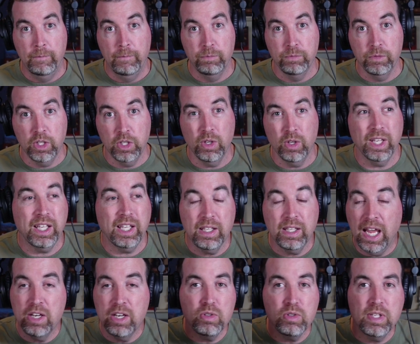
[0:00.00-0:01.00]

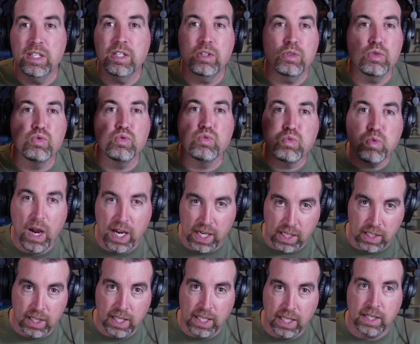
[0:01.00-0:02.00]
Andrew Santino's right.
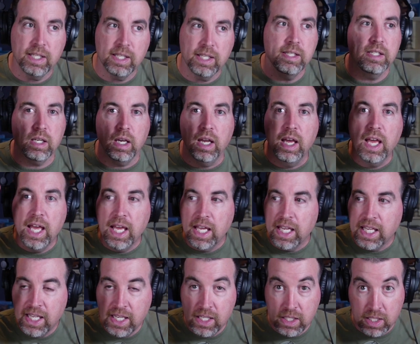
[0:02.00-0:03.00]

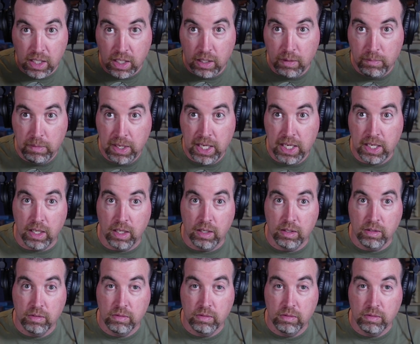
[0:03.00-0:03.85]
He is a comedian,